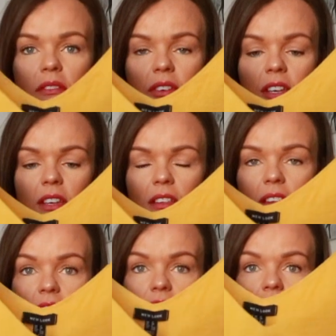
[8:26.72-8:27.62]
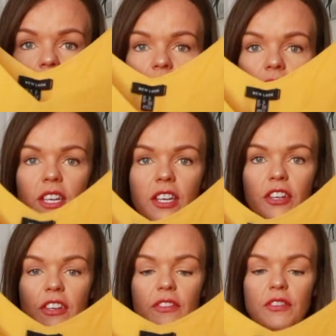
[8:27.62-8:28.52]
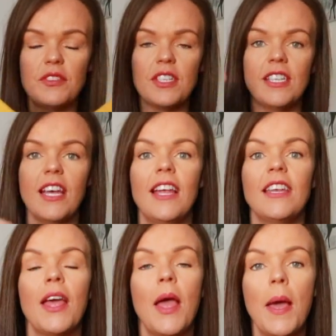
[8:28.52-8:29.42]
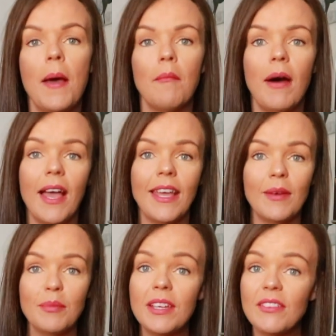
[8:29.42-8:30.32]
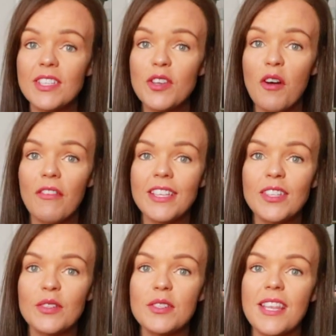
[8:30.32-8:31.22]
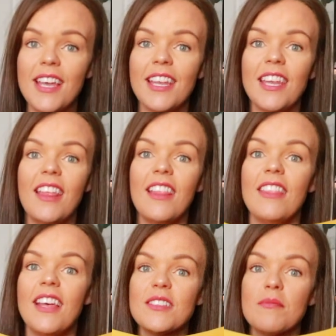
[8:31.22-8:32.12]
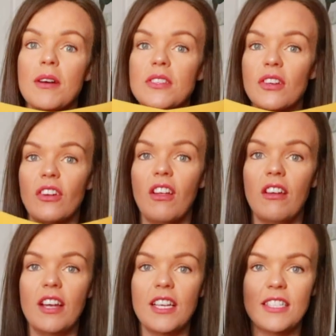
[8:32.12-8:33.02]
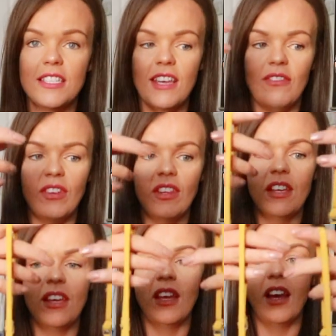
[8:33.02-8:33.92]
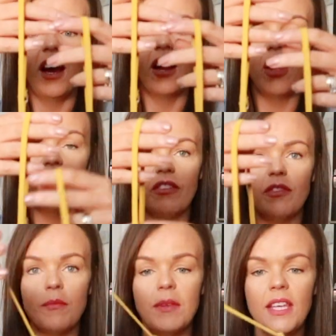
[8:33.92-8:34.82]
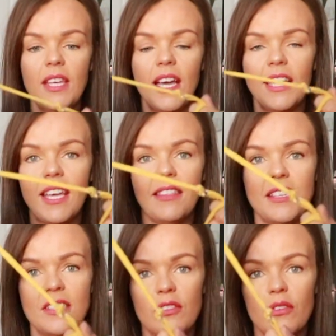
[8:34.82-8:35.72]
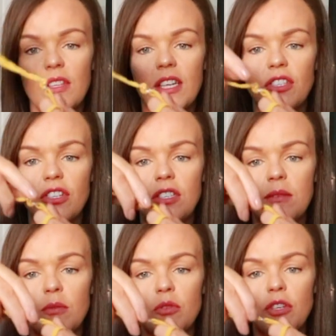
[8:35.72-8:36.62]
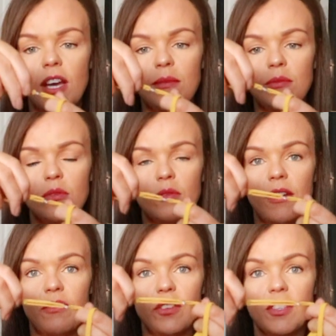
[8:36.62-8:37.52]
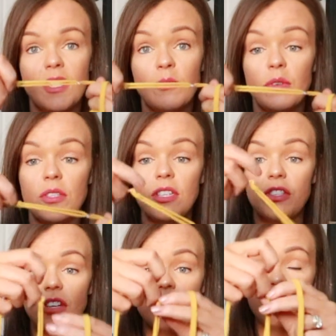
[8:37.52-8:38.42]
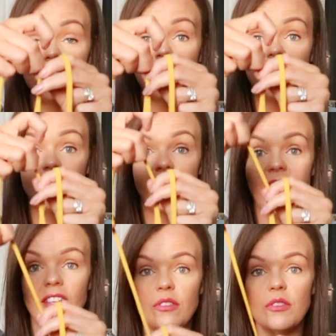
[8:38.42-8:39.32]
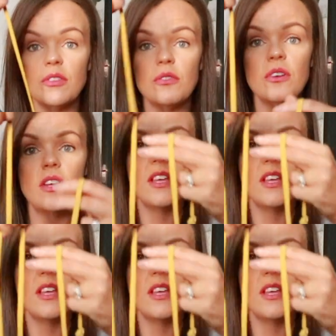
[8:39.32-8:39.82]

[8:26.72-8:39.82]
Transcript: loving this colour right now, and if you've seen in my previous haul videos, then this mustard colour is definitely a colour for me. Again, this has got the adjustable strap, so if you did want to adjust it, then you can do so.